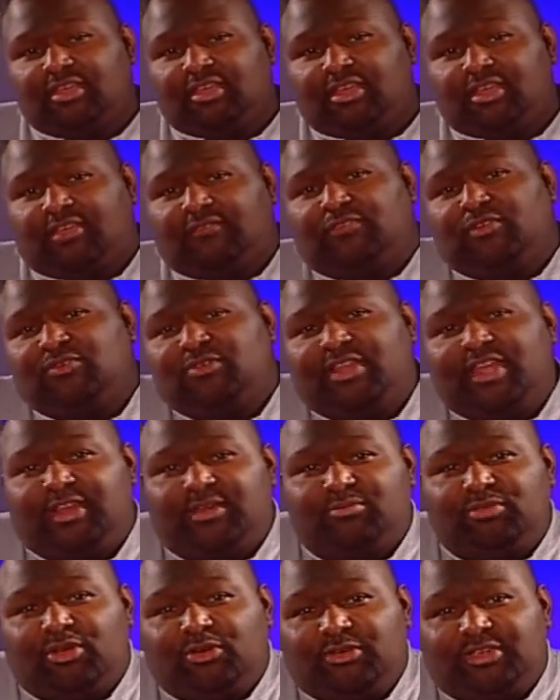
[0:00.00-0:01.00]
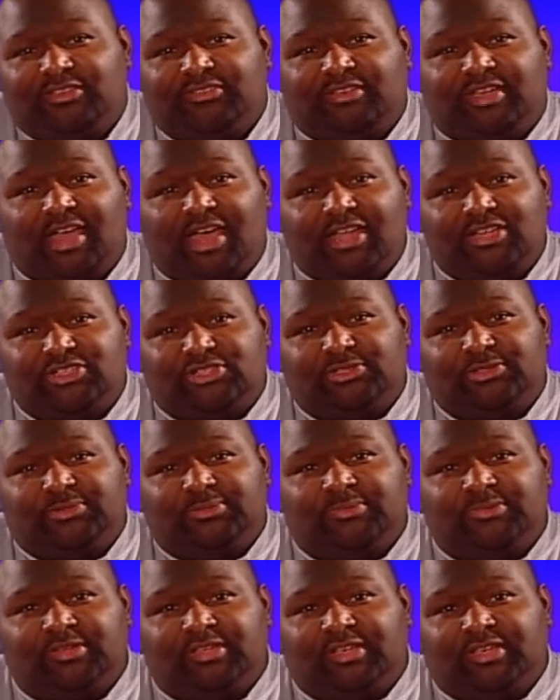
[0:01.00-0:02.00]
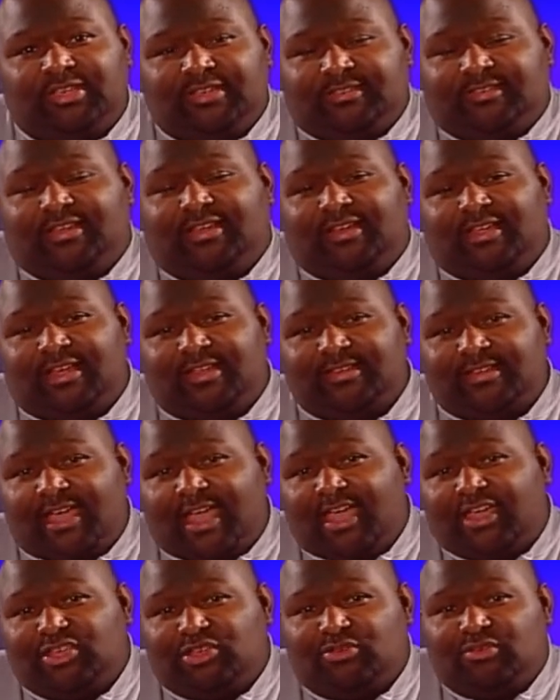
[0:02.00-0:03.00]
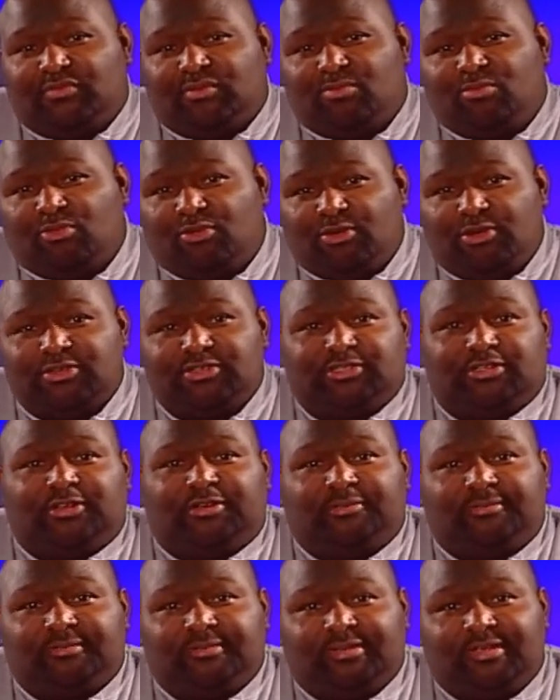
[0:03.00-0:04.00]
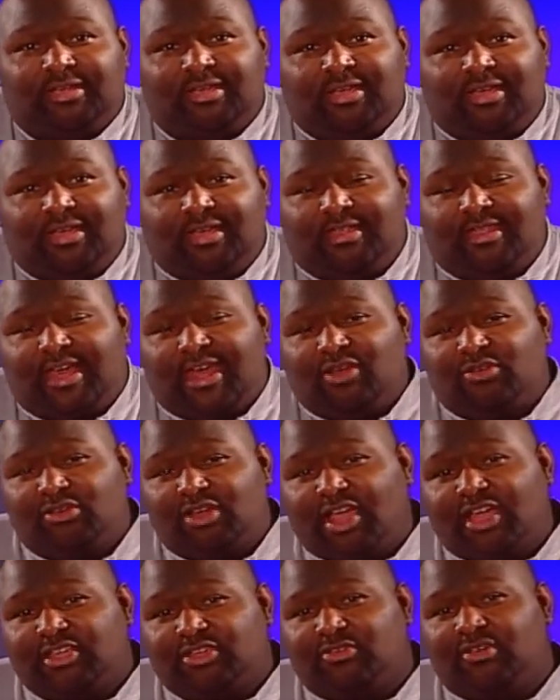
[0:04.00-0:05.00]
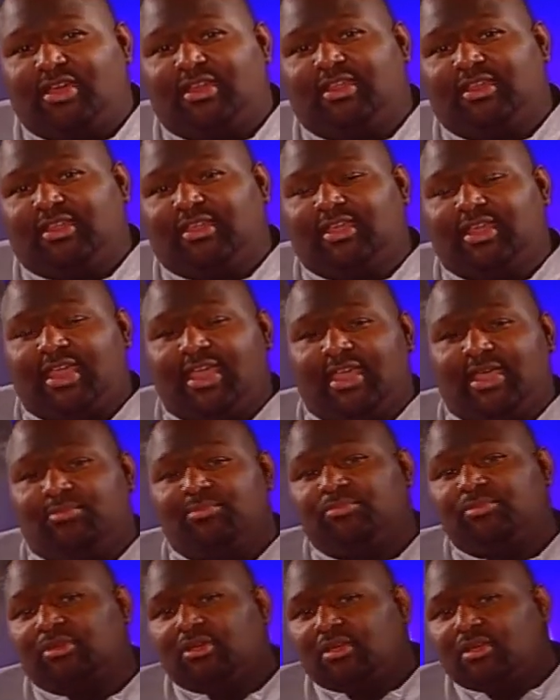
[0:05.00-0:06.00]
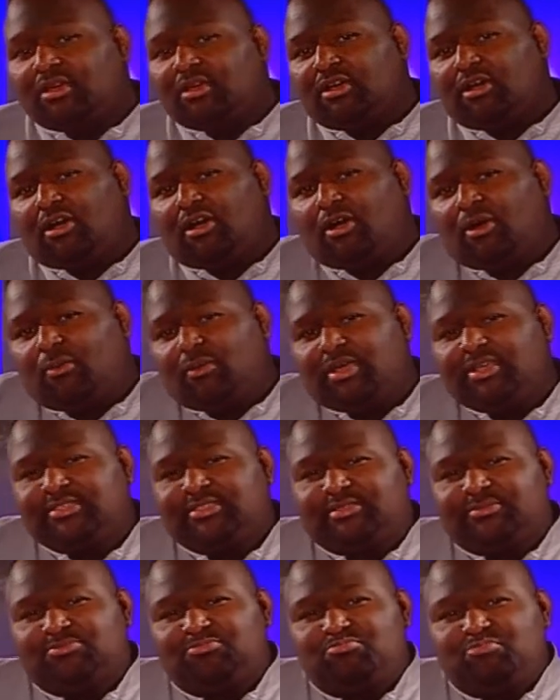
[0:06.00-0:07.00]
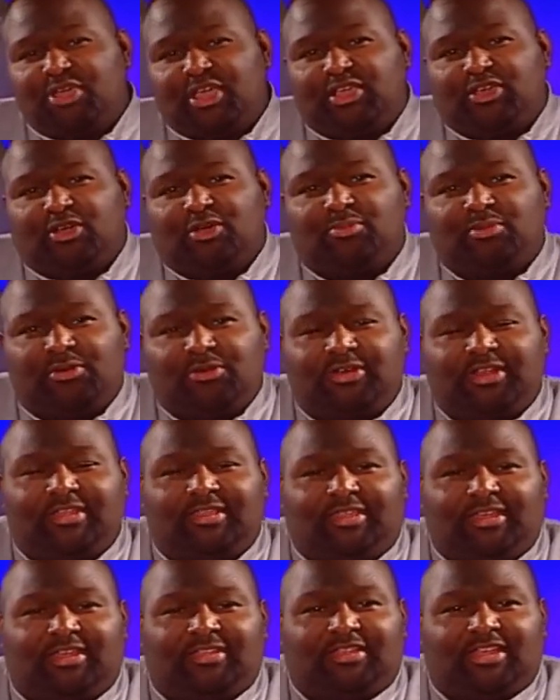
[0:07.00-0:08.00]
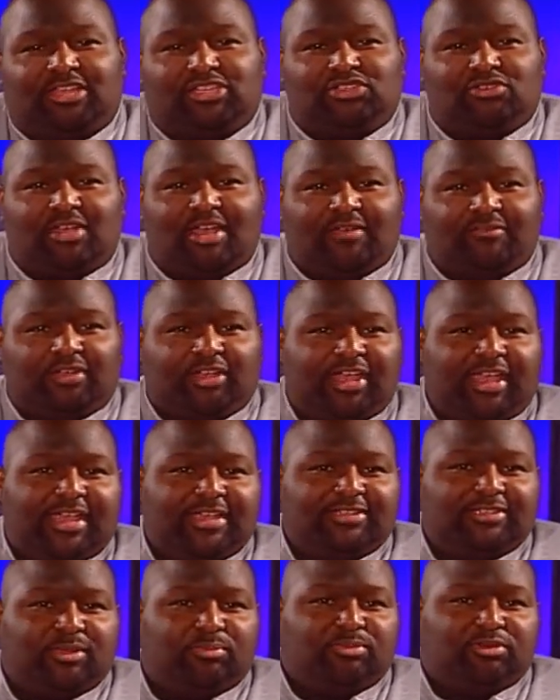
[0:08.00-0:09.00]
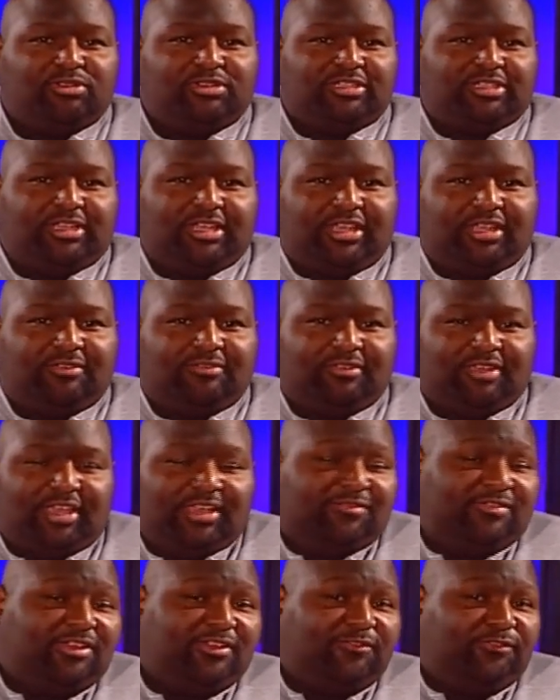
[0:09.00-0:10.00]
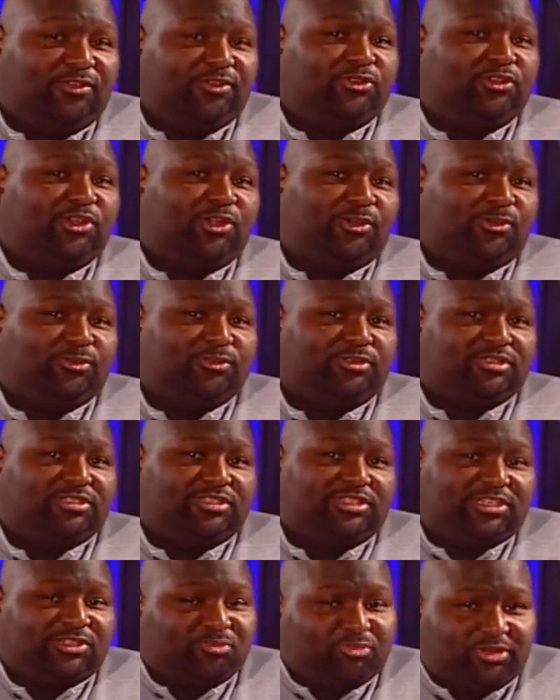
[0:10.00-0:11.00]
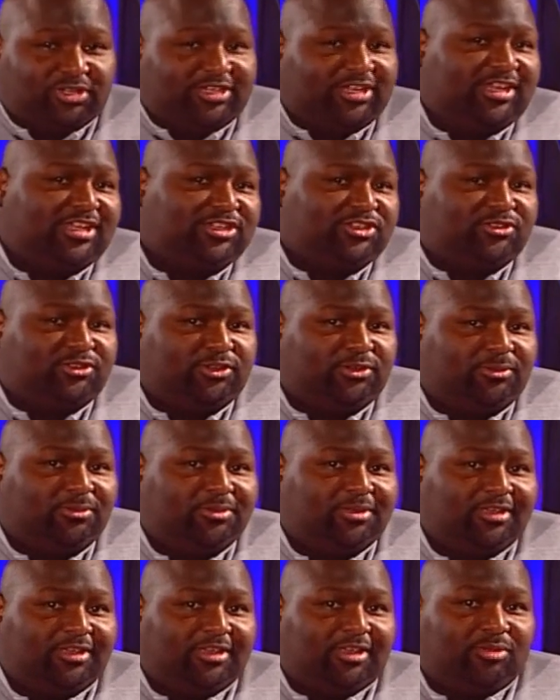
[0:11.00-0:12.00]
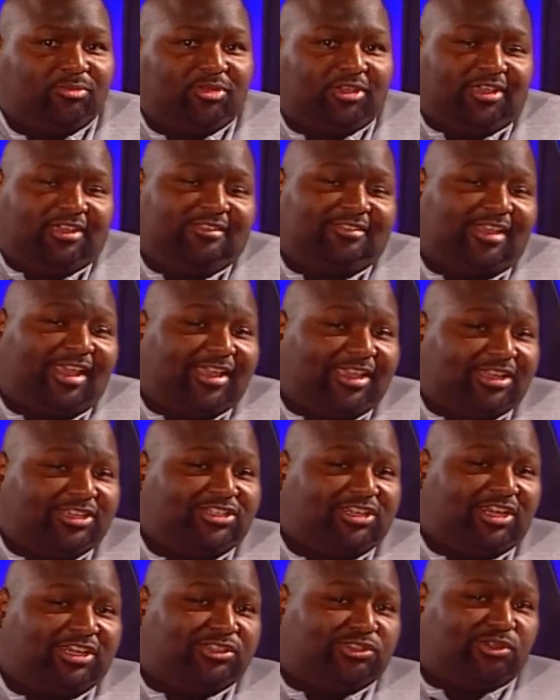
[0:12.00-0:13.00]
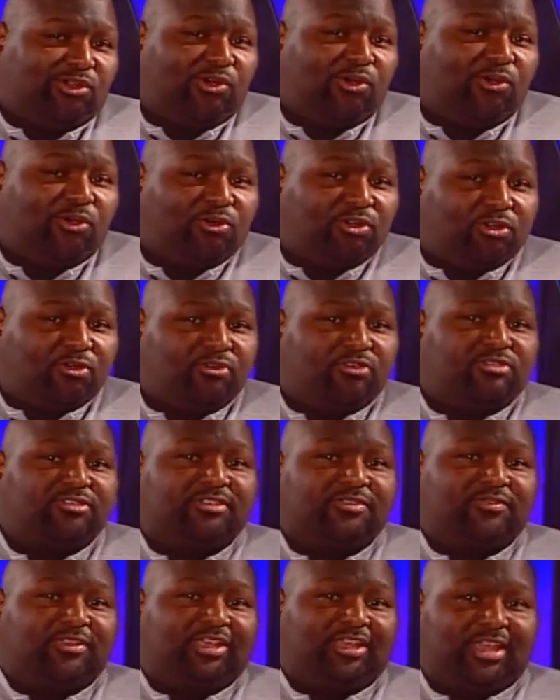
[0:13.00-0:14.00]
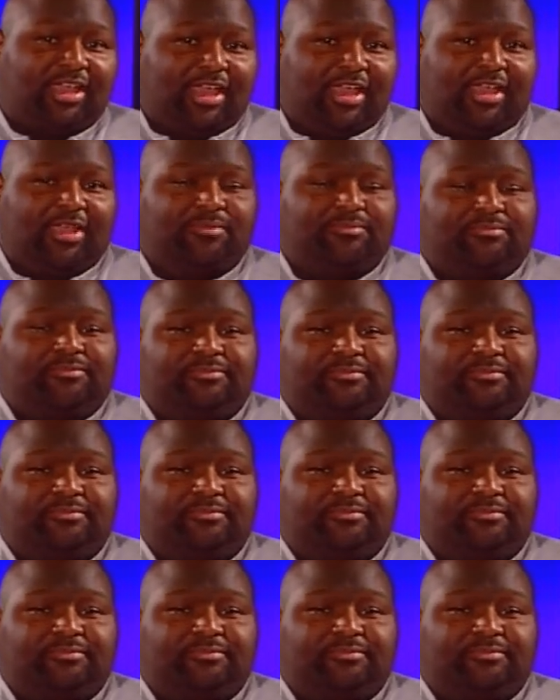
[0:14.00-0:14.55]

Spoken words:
If you let him know he's got you, he's going to attack you even more so, and that'll knock you out of the game. Always make your opponent think that you have an ace up your sleeve. Even if you don't, just pretend you do, because that can change the whole course of the game.